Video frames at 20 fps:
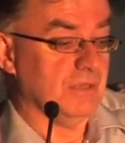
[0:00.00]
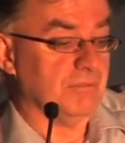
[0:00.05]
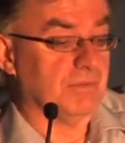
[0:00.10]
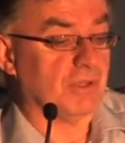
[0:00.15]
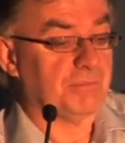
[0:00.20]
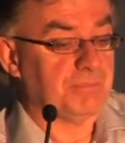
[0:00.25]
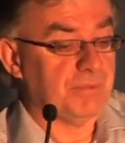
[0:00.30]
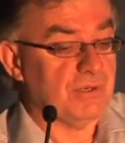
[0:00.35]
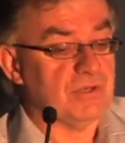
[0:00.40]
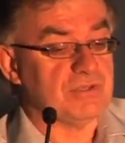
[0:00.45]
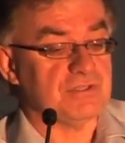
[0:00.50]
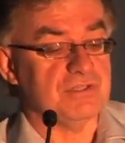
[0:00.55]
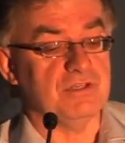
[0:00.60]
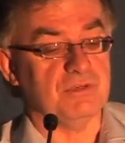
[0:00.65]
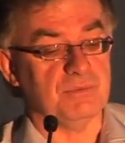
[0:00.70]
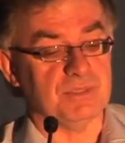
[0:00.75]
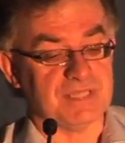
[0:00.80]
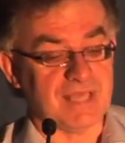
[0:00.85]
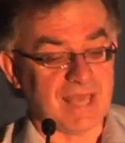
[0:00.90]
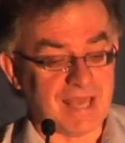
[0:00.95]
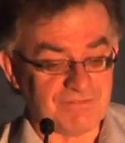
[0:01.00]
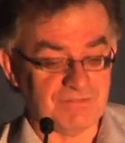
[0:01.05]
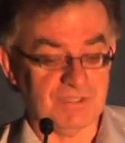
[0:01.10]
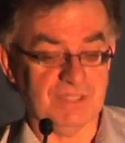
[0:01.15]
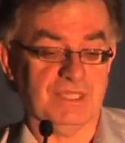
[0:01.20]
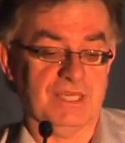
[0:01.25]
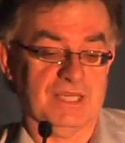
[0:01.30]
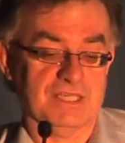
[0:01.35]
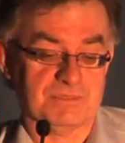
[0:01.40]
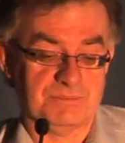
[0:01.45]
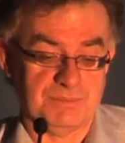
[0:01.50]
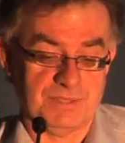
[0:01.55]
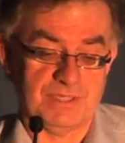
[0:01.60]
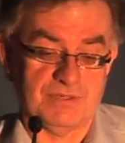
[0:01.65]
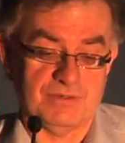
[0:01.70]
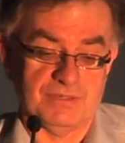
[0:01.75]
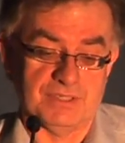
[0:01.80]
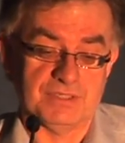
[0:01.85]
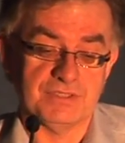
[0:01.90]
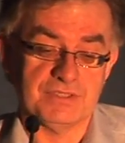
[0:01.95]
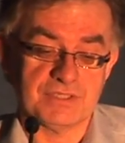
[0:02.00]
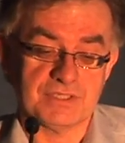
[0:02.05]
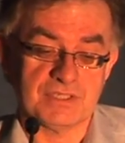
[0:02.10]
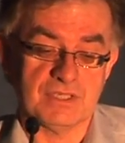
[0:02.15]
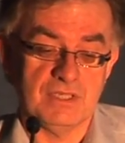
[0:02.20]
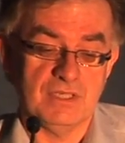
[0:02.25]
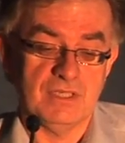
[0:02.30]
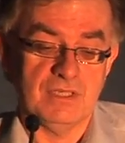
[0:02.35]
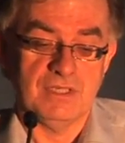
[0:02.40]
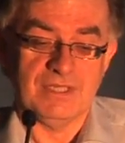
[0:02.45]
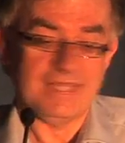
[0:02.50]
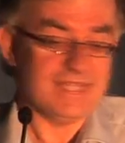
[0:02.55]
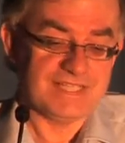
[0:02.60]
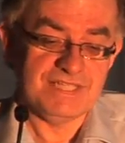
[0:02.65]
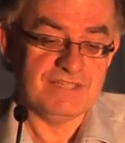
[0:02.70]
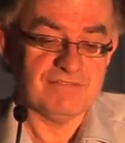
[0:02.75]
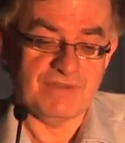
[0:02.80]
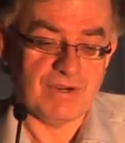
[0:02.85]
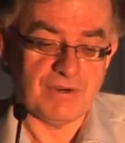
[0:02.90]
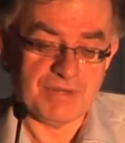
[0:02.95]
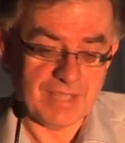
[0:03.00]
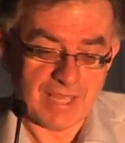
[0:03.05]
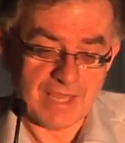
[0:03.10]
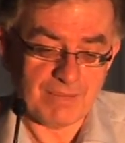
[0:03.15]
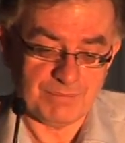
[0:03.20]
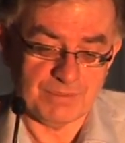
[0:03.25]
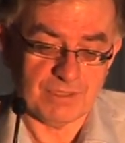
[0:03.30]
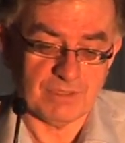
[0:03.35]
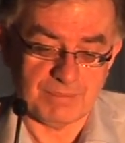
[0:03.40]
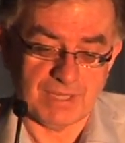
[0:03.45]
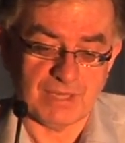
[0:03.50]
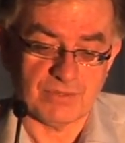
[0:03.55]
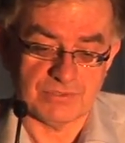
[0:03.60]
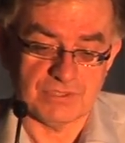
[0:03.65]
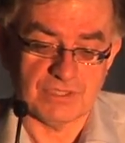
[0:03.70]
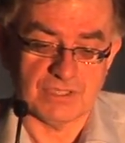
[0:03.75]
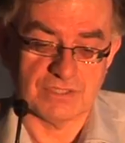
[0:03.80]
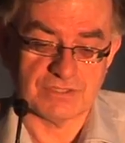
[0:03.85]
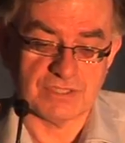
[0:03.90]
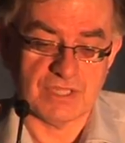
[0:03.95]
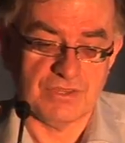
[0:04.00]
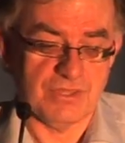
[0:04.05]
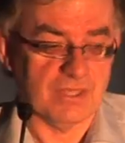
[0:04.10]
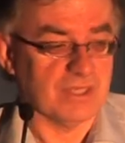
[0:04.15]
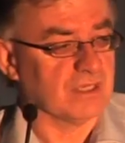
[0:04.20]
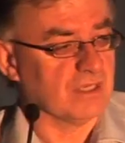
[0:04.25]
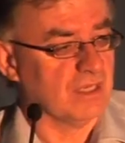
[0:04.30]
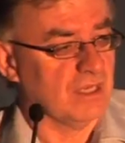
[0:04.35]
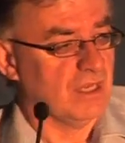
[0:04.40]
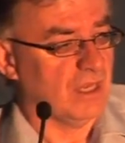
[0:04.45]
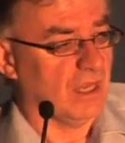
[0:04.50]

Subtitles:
but the person who is having the experience isn't very happy about it, because they think,